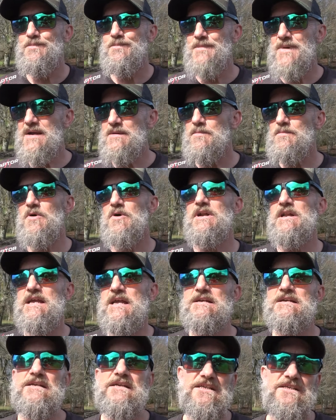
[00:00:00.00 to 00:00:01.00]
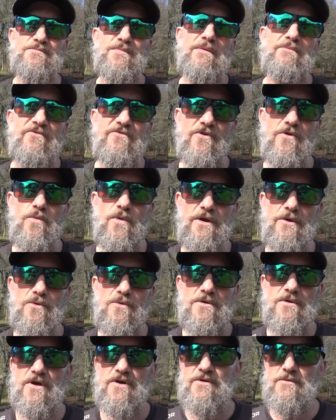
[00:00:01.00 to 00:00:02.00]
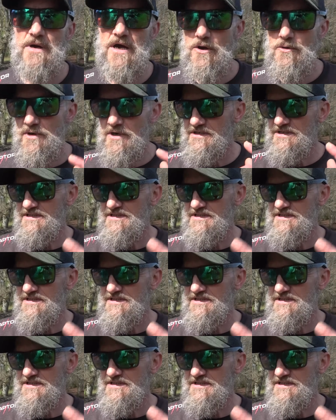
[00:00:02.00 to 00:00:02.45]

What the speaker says: Maybe by the end of this month I will. At the moment I